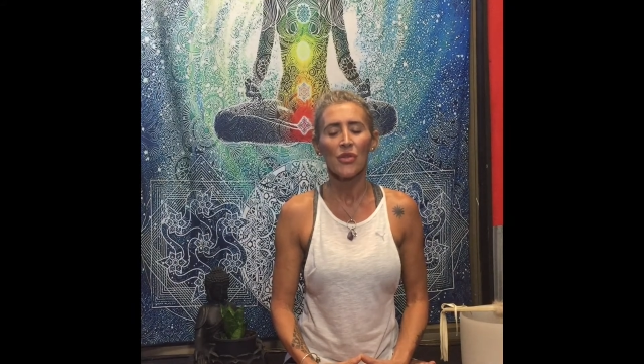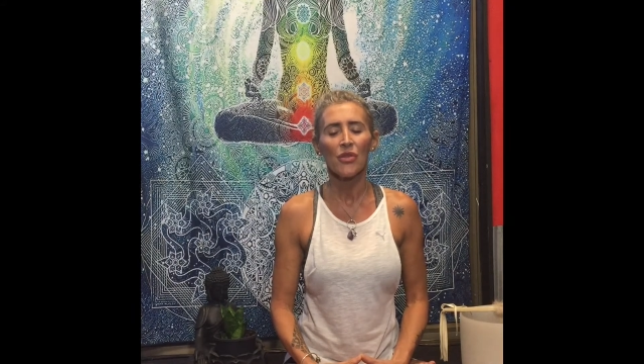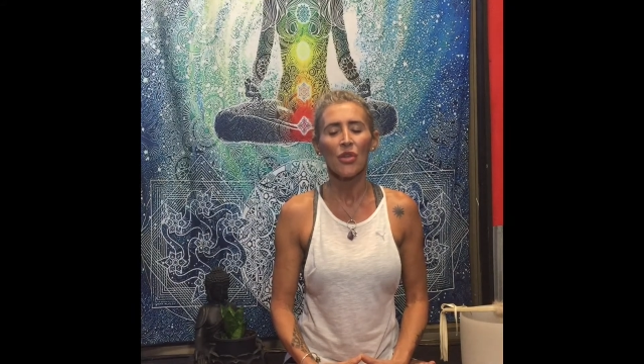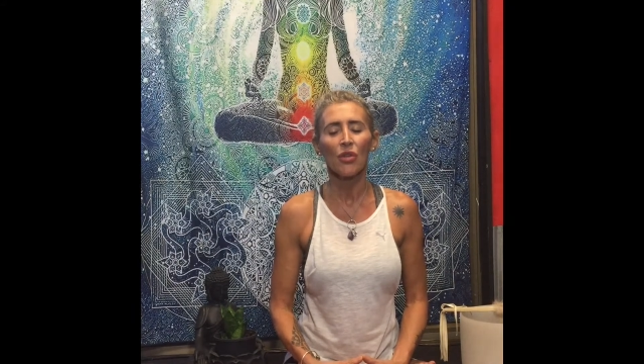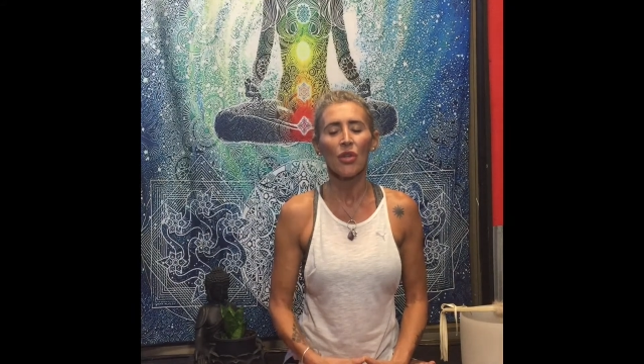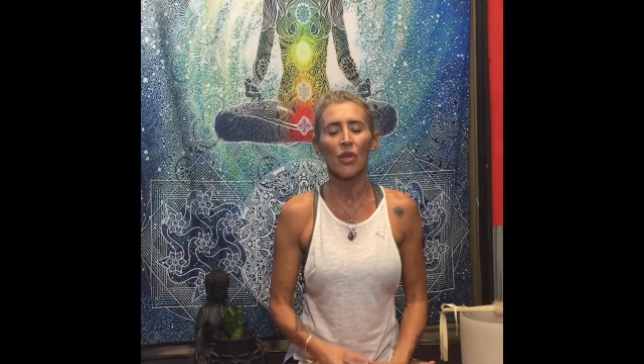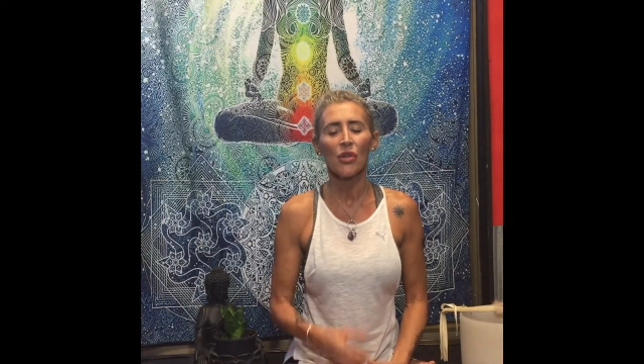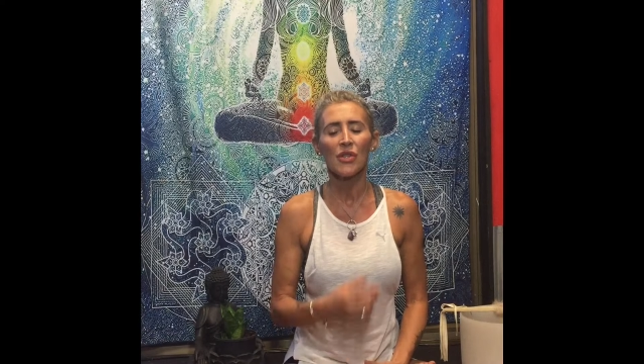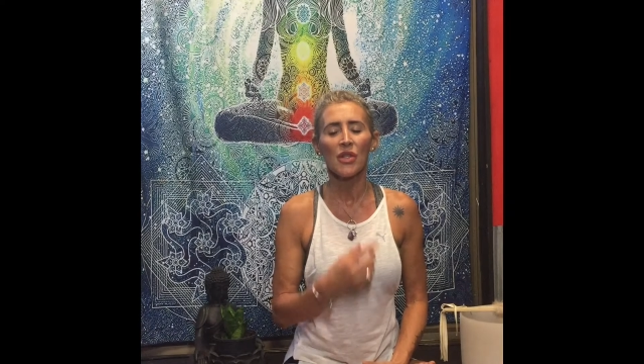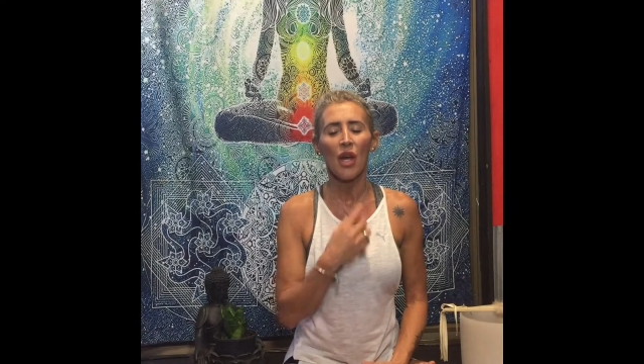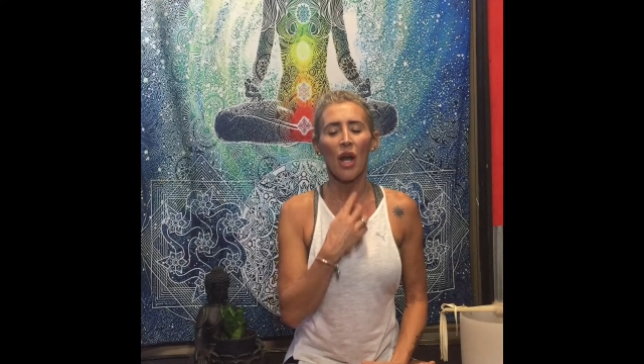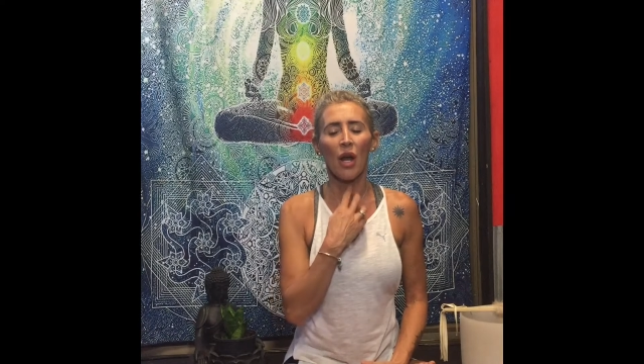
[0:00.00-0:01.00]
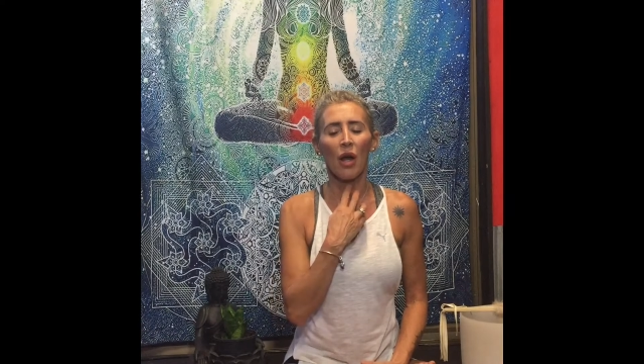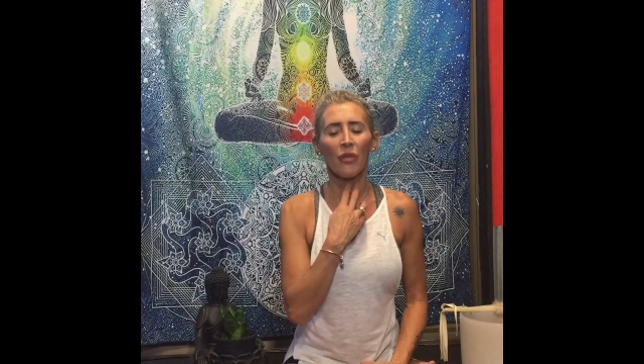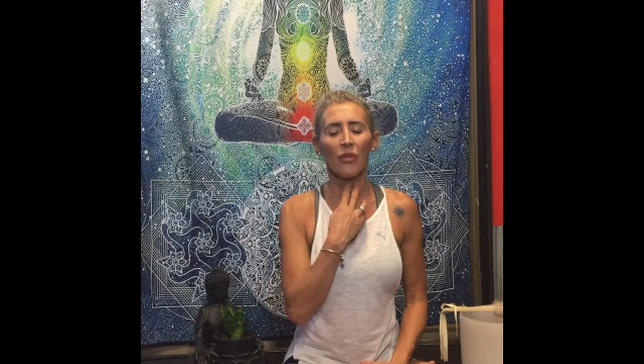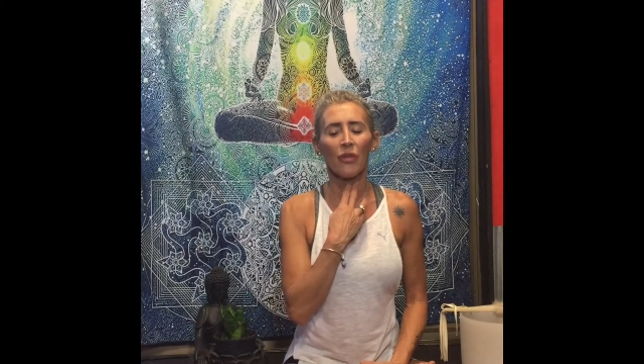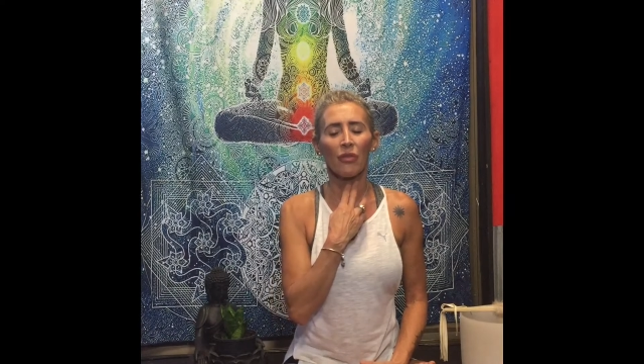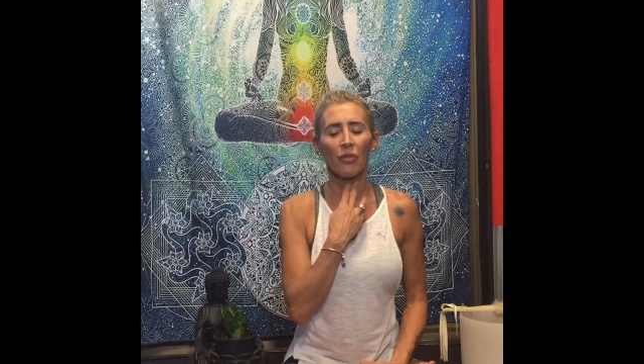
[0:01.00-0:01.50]
and you're using
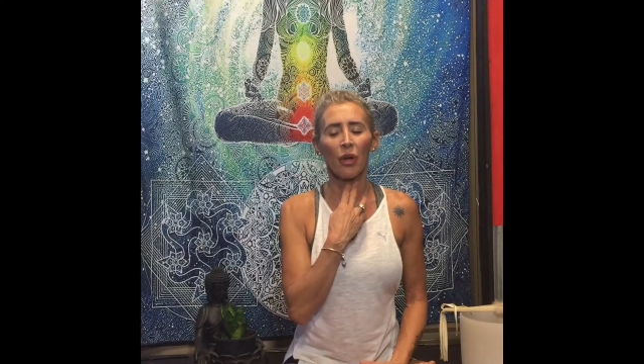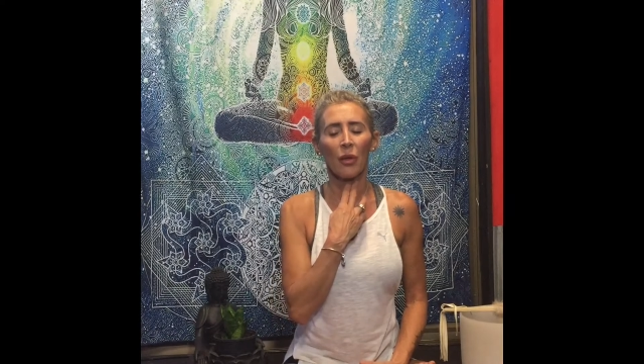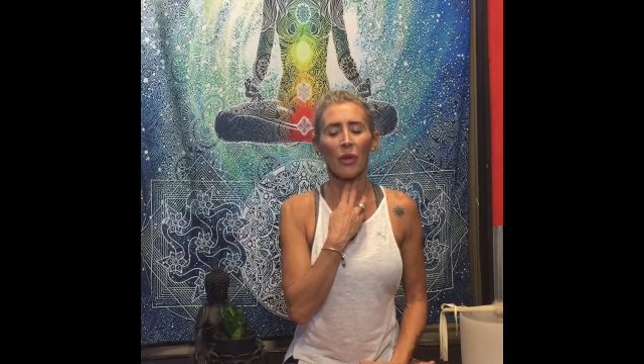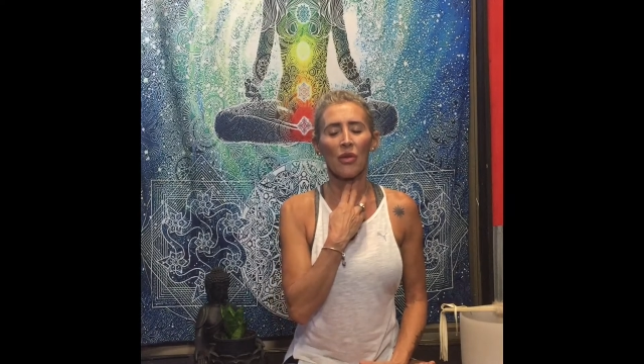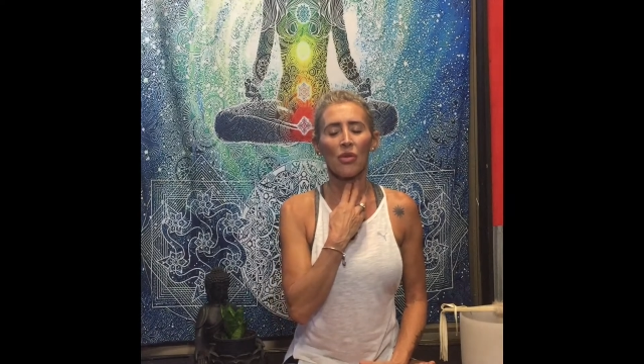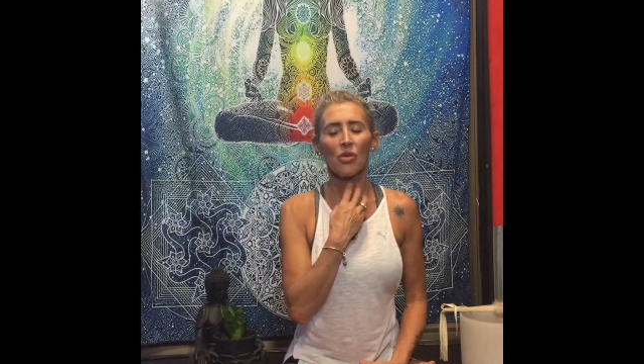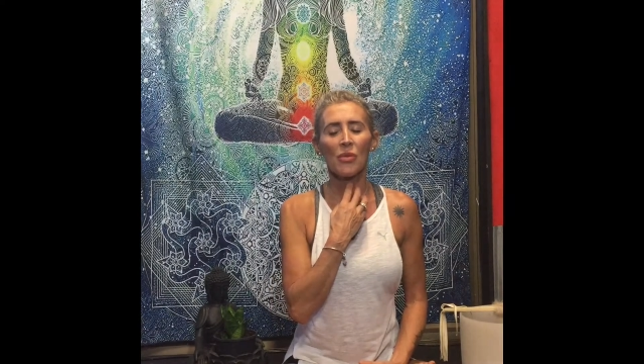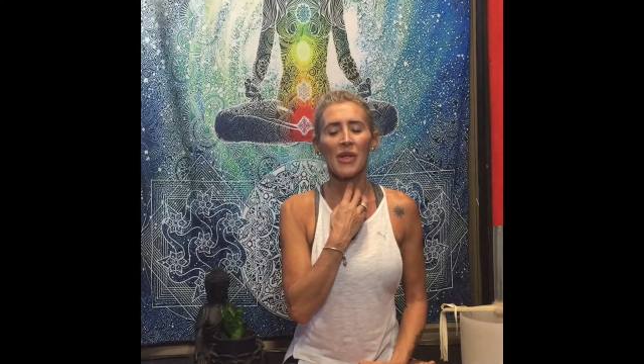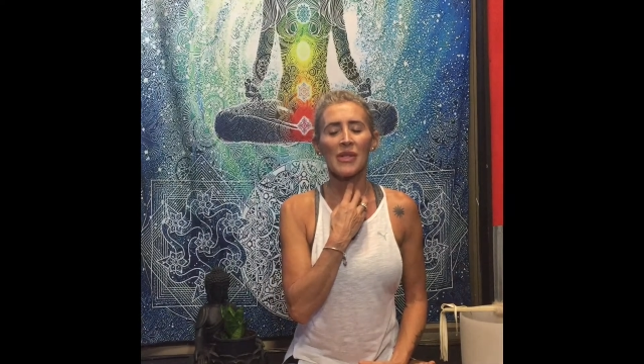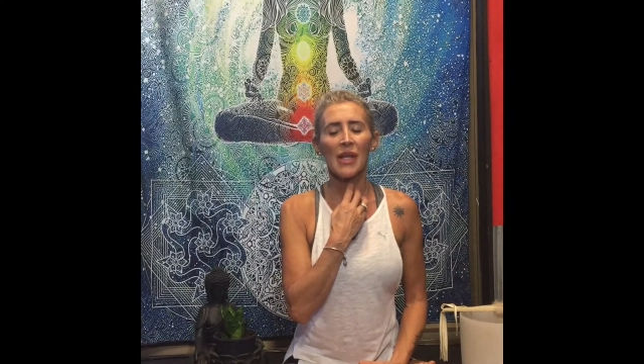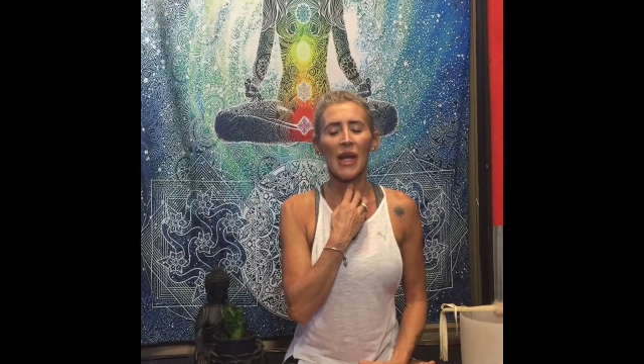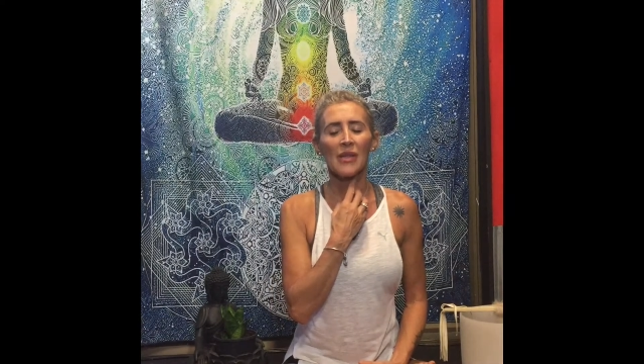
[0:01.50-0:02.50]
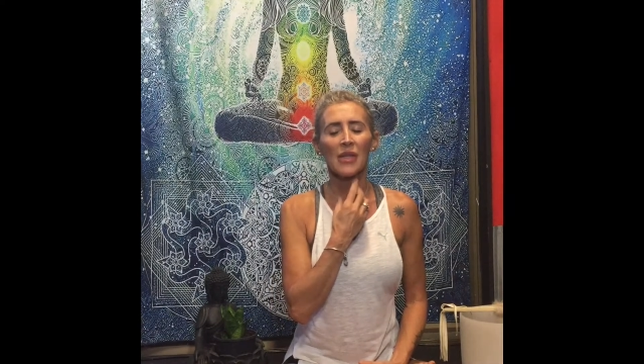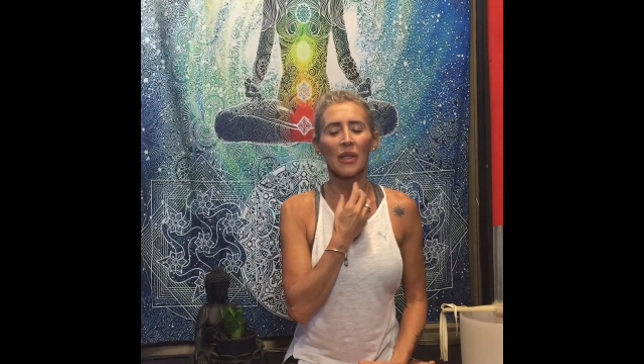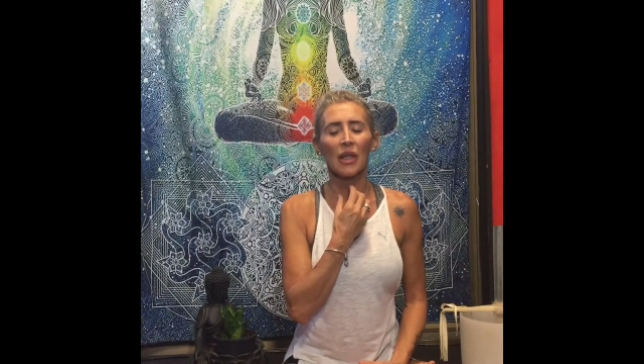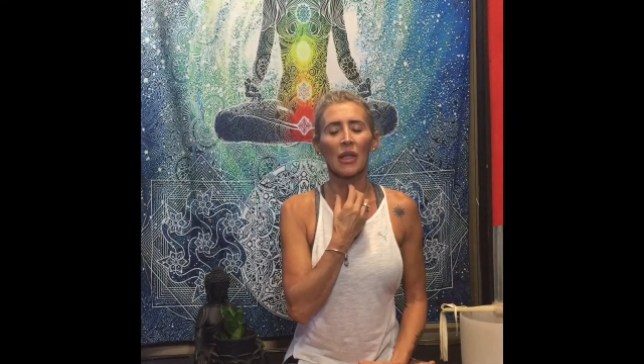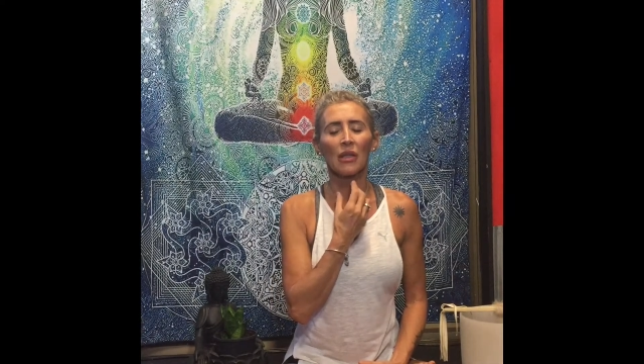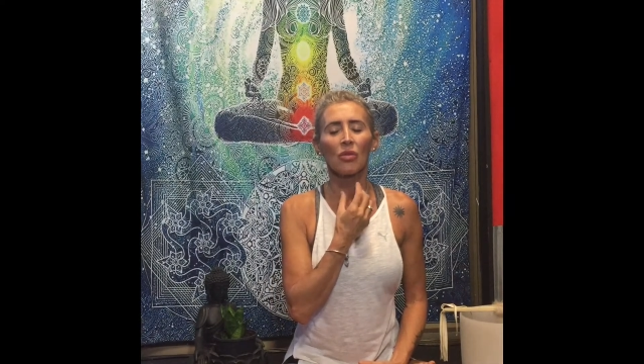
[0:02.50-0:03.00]
half the throat, and it almost sounds
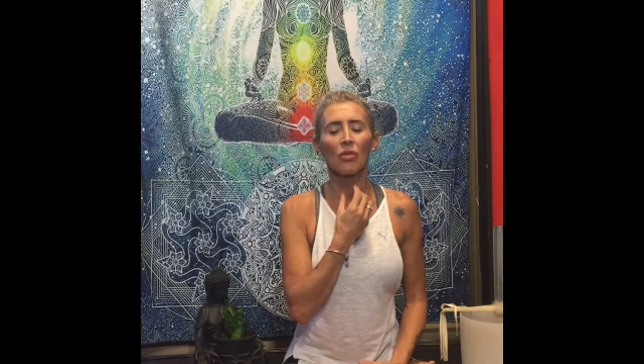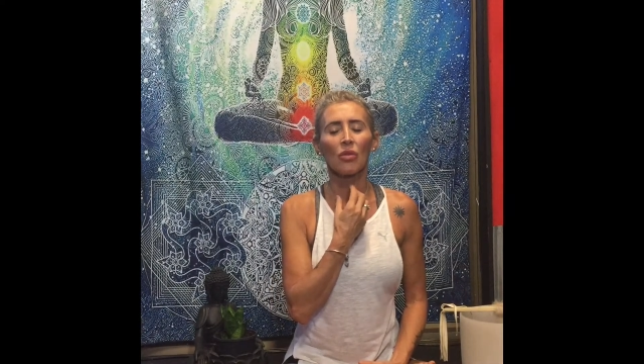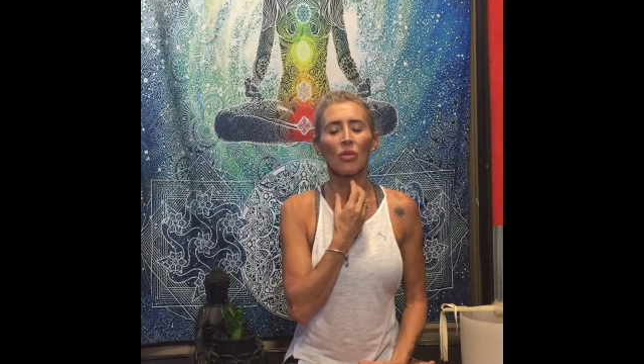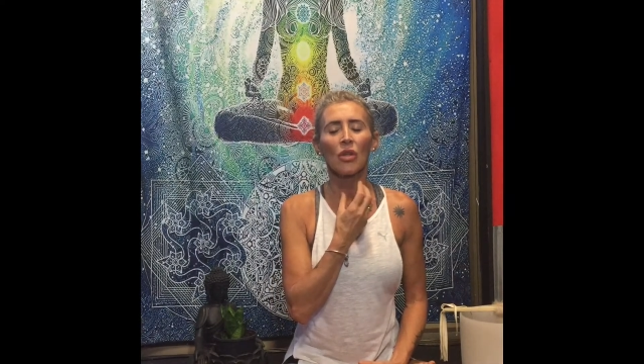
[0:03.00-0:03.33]
like a little